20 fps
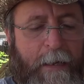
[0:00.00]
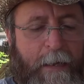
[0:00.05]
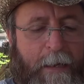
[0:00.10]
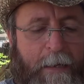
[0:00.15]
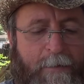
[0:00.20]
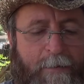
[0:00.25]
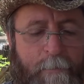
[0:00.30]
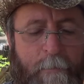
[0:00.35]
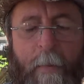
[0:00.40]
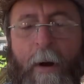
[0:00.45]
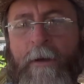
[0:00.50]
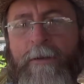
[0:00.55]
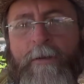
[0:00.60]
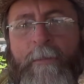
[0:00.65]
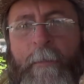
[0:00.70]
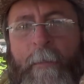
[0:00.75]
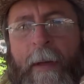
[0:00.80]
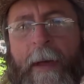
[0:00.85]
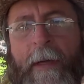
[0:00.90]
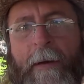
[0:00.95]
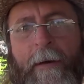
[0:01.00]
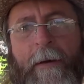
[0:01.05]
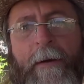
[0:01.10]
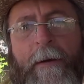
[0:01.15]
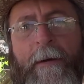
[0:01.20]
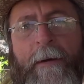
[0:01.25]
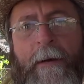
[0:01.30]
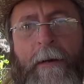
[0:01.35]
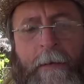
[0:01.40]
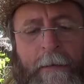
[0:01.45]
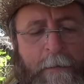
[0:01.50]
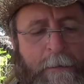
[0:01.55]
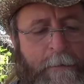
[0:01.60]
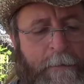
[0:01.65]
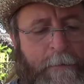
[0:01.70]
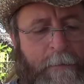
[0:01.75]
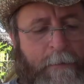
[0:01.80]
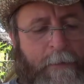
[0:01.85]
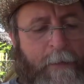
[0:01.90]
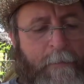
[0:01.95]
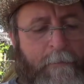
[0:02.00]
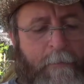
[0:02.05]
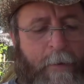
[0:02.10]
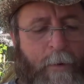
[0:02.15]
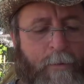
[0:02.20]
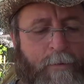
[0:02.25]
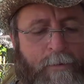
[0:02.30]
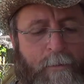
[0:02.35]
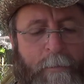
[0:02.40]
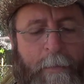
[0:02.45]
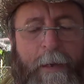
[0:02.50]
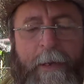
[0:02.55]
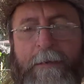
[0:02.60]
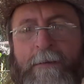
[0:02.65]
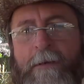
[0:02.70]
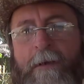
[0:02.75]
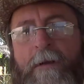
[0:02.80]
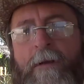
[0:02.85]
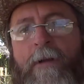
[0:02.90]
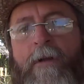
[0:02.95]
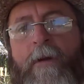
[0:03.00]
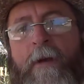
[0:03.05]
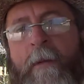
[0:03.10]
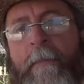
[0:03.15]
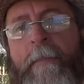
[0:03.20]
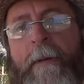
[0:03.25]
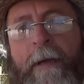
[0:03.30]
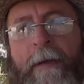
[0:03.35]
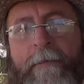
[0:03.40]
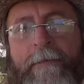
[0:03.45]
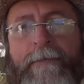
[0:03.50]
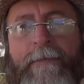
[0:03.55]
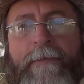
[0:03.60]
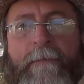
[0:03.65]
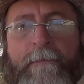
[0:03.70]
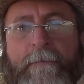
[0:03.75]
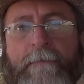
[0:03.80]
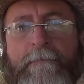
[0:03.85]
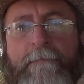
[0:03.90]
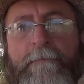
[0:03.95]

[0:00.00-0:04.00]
it's much better than most meats, including beef.